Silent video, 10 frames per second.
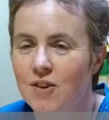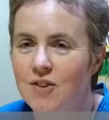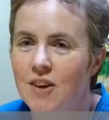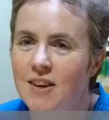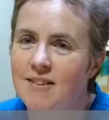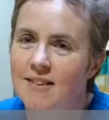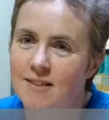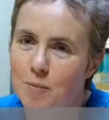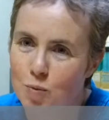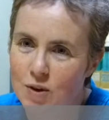
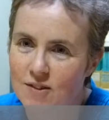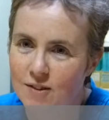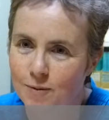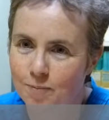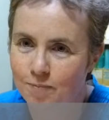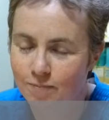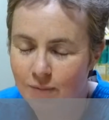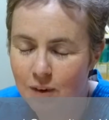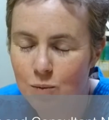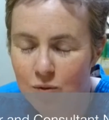Neurosciences in Bristol.
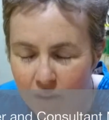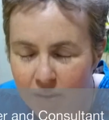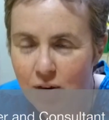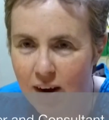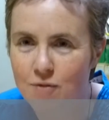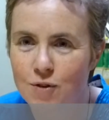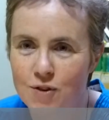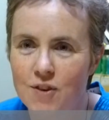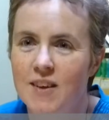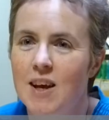We're very grateful
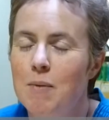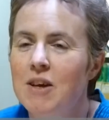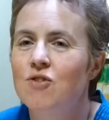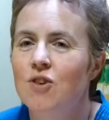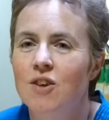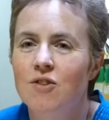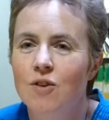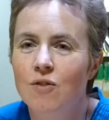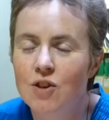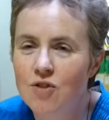to the MS Trust
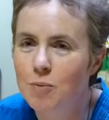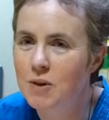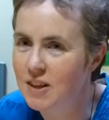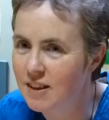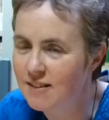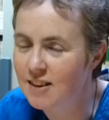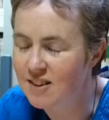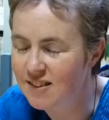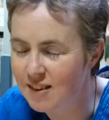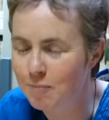who've contributed in
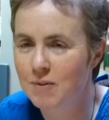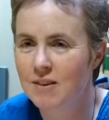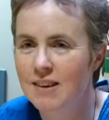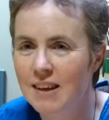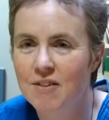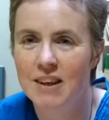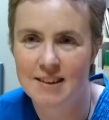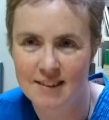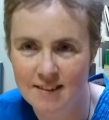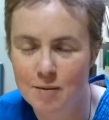such a
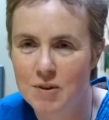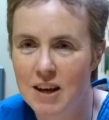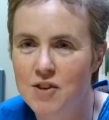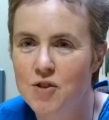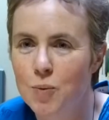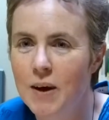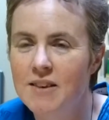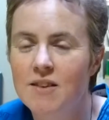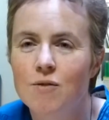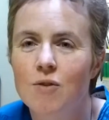significant and substantial way
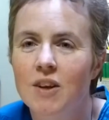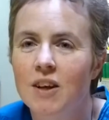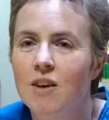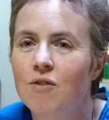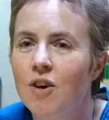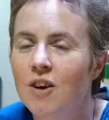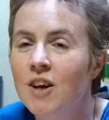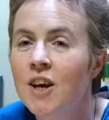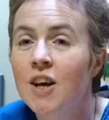to the funding of our